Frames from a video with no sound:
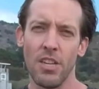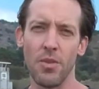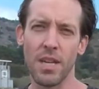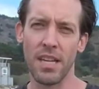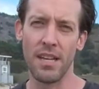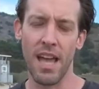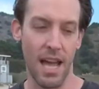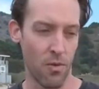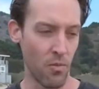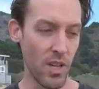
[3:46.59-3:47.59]
you can
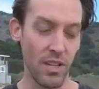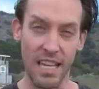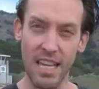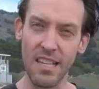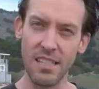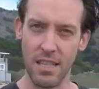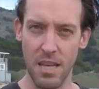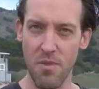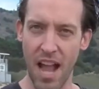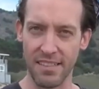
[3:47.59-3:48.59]
real
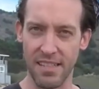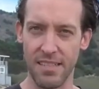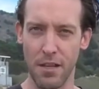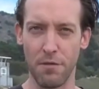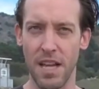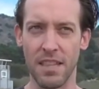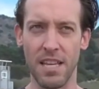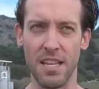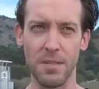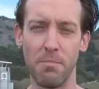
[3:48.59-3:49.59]
easily practice stuff like
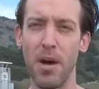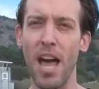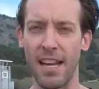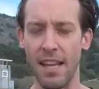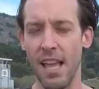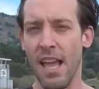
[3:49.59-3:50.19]
this, but